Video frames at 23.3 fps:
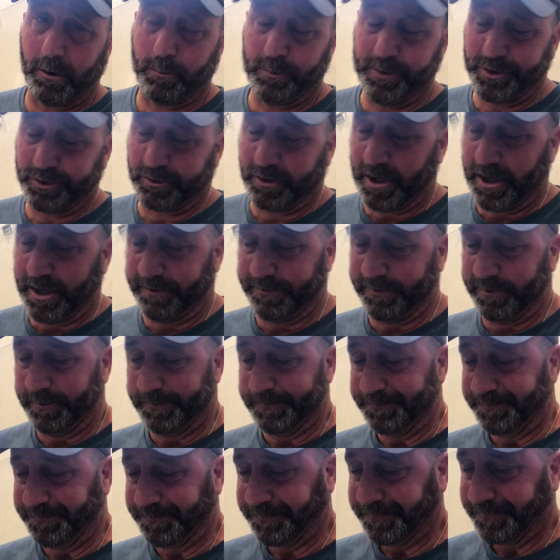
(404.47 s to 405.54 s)
and we drive.
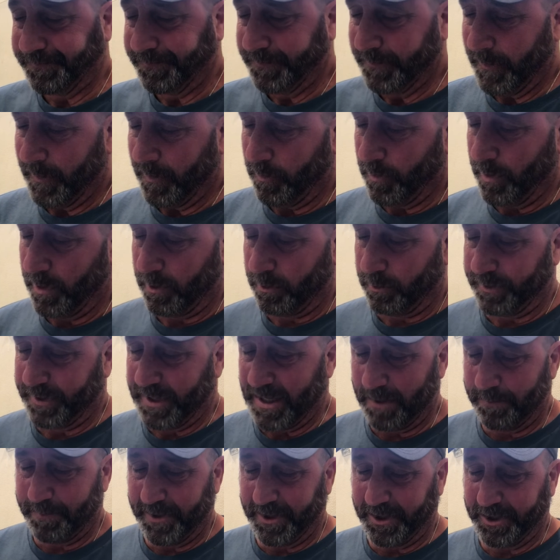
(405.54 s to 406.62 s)
Well, with
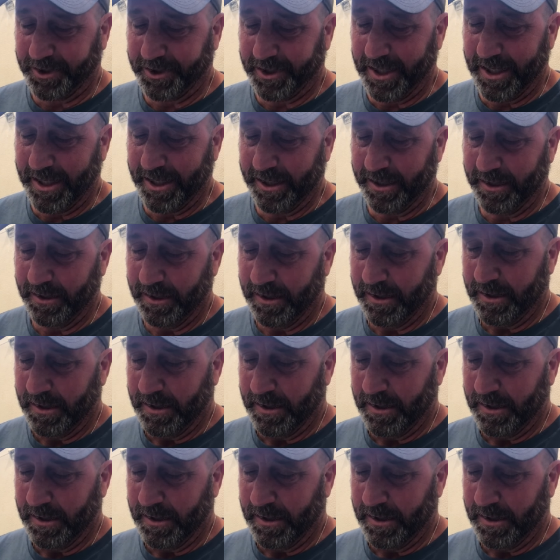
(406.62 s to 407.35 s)
that being said,